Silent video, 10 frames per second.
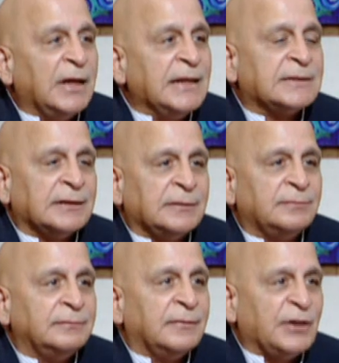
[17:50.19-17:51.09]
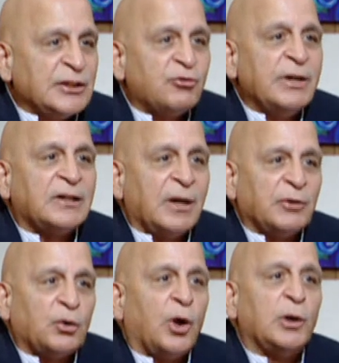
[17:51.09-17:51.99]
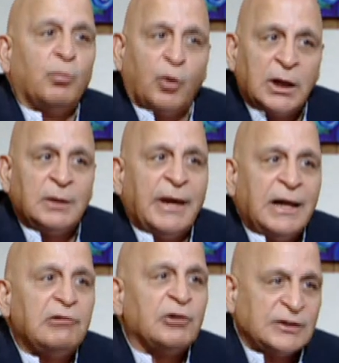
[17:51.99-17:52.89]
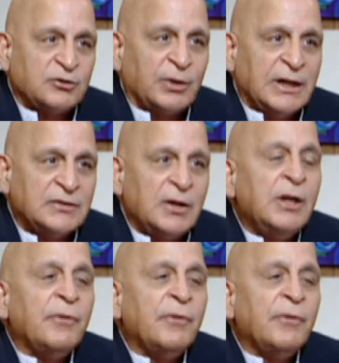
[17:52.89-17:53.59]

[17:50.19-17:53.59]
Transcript: is a restaurant company called Mughal Mahal Restaurants.